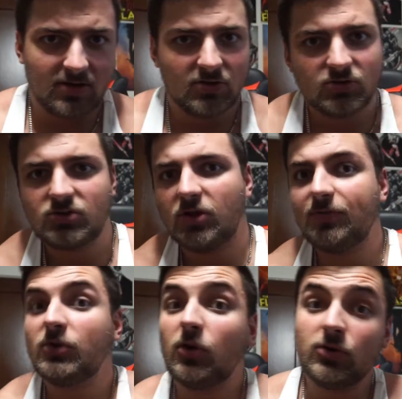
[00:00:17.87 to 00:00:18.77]
So
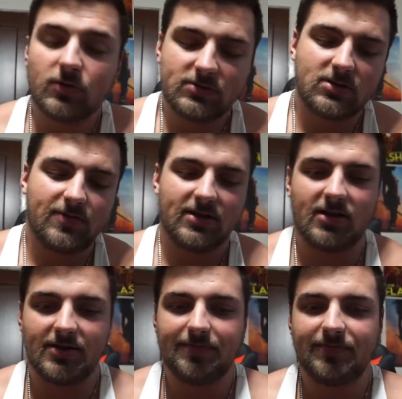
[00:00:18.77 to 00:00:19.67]
if you don't know what's going
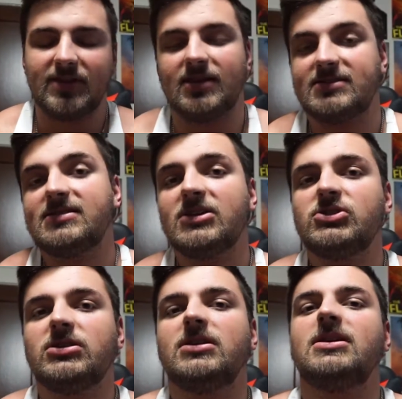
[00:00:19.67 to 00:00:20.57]
on,
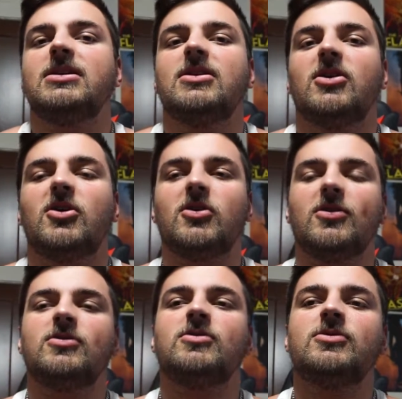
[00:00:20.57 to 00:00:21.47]
essentially
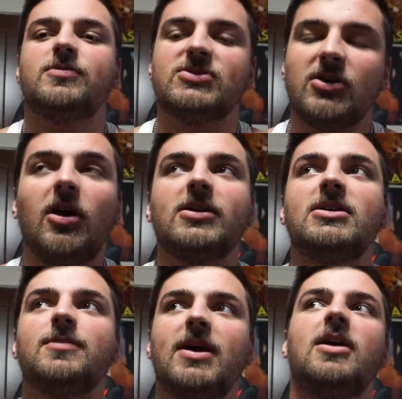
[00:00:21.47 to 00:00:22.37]
Arnold was
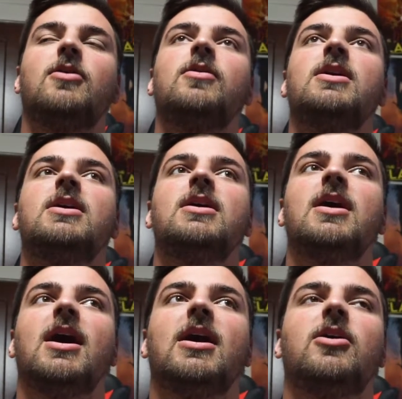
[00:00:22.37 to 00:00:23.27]
talking about
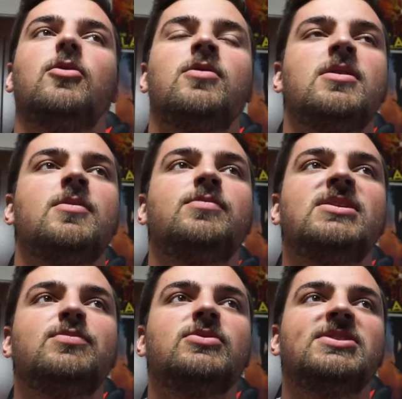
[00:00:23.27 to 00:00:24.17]
how
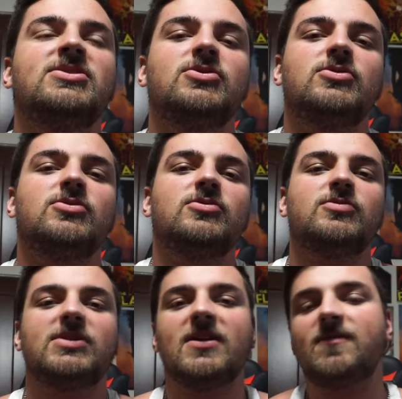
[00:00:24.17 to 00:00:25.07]
people need to
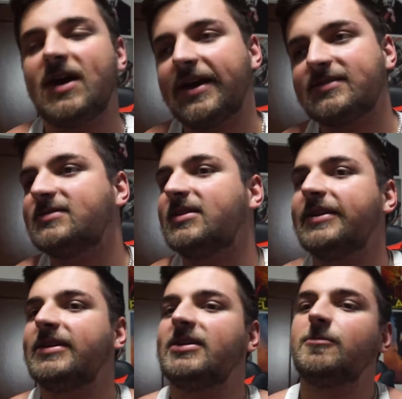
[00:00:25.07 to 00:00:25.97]
get
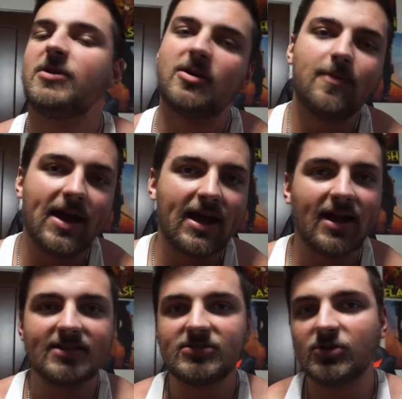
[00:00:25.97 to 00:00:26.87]
vaccinated, wear a
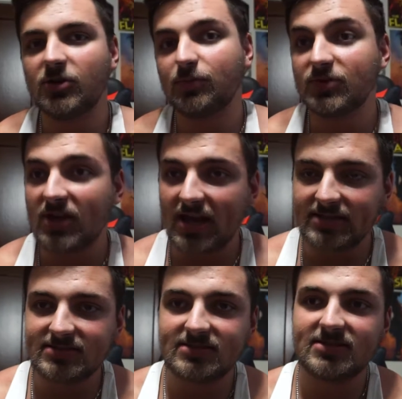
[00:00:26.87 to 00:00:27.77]
mask,
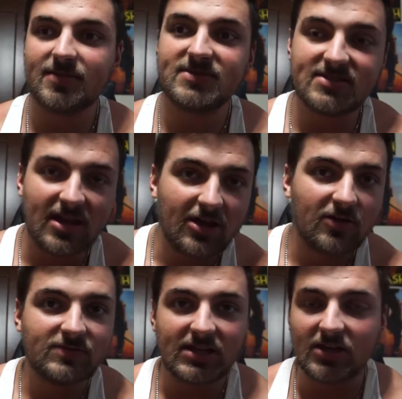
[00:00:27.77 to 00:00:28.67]
protect
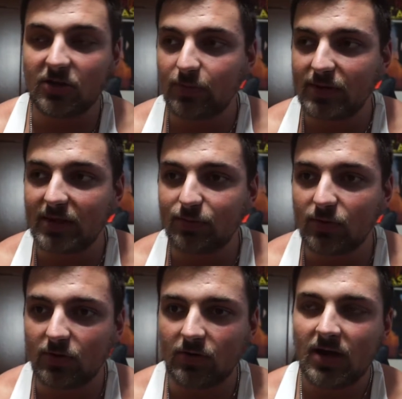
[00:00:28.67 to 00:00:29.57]
themselves and other
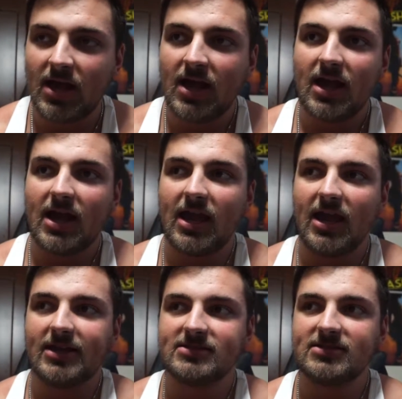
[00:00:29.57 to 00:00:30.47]
people,
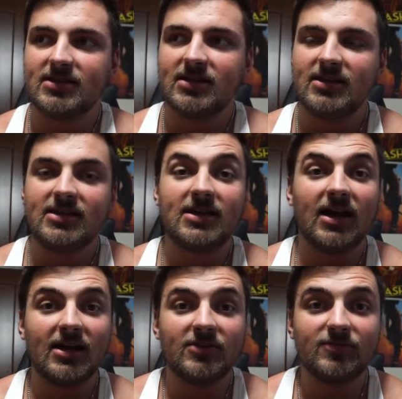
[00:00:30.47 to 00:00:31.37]
and he
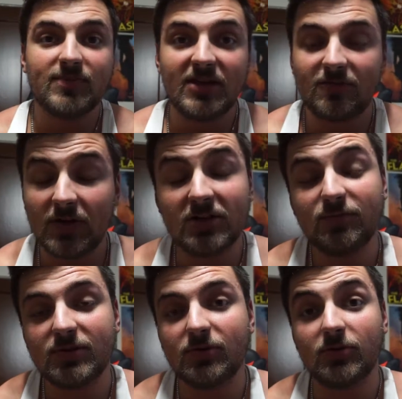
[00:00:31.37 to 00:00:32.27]
kind of made fun of
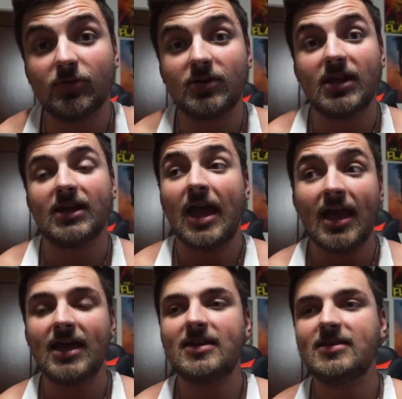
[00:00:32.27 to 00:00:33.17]
people who were like,
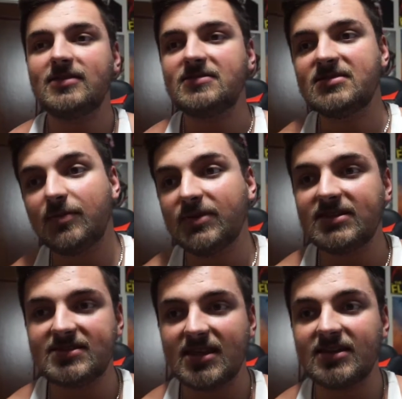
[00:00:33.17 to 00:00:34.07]
hey, some of
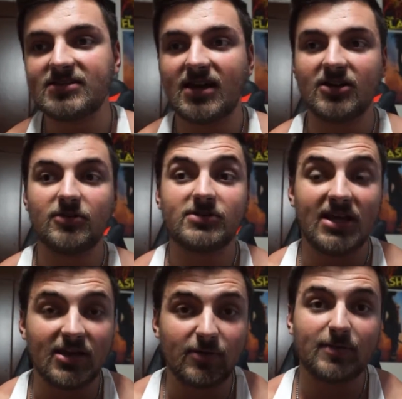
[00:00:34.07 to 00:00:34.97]
these things kind of are
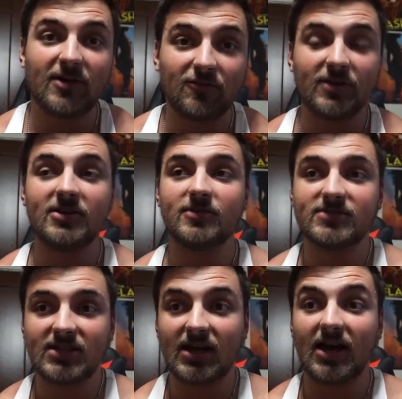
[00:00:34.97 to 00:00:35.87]
taking away my
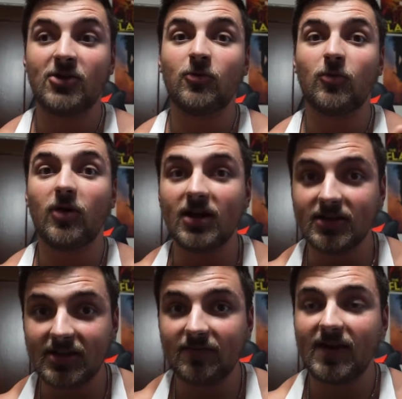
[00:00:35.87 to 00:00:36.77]
freedoms. Like, I don't want
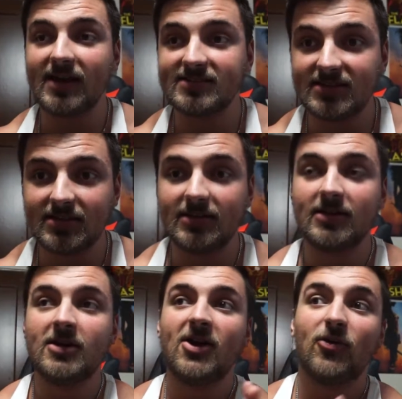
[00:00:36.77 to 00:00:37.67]
to get vaccinated,
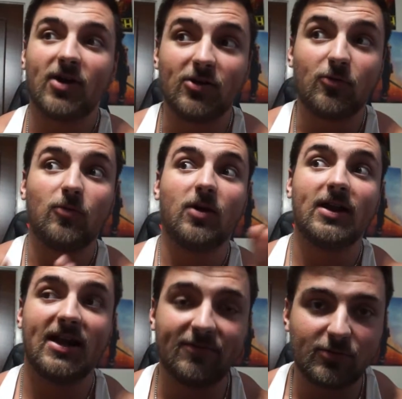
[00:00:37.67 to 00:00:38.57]
or I don't want
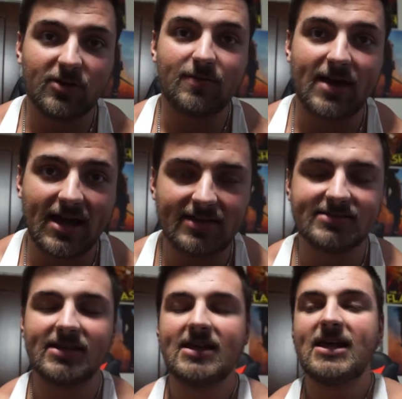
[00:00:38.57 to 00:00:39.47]
to have to wear a
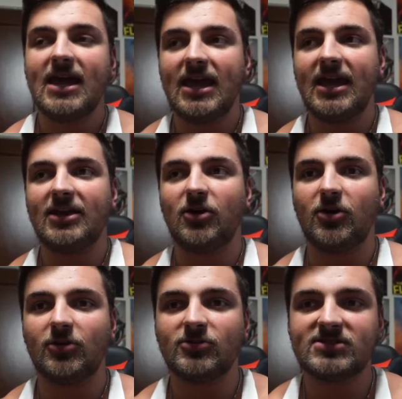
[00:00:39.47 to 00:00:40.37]
mask. And
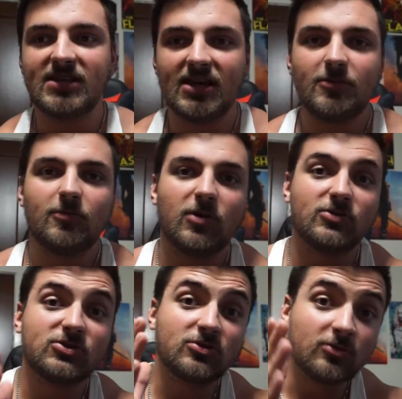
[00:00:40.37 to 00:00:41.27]
Arnold said, well,
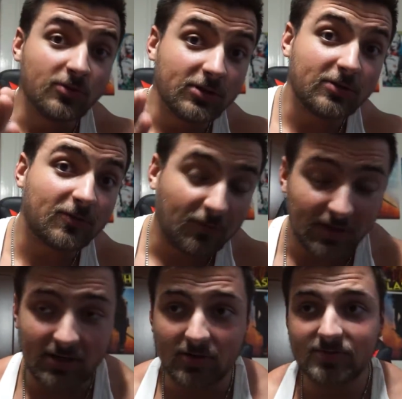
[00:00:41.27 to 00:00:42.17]
screw your
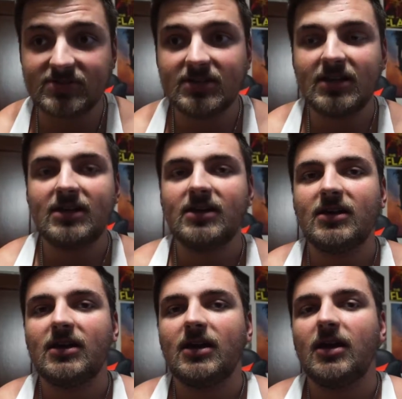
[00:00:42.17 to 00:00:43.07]
freedoms.
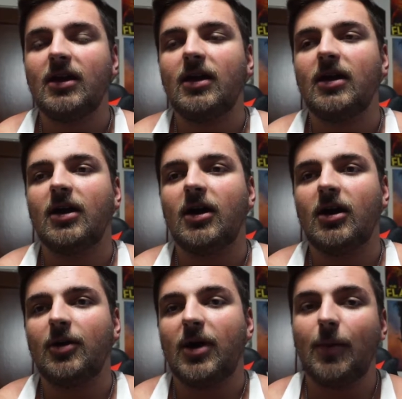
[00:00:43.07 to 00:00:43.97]

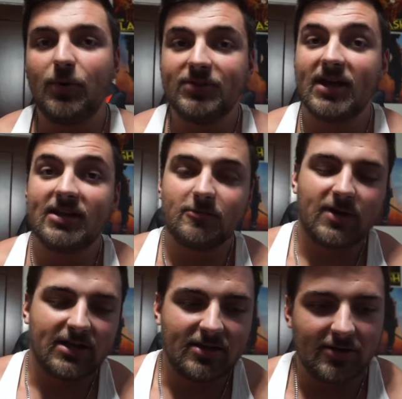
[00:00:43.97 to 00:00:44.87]
I'll put that in
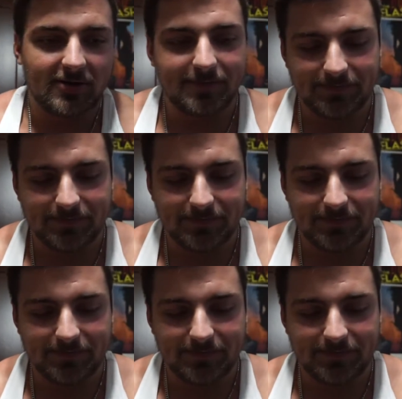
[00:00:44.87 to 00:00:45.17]
right here.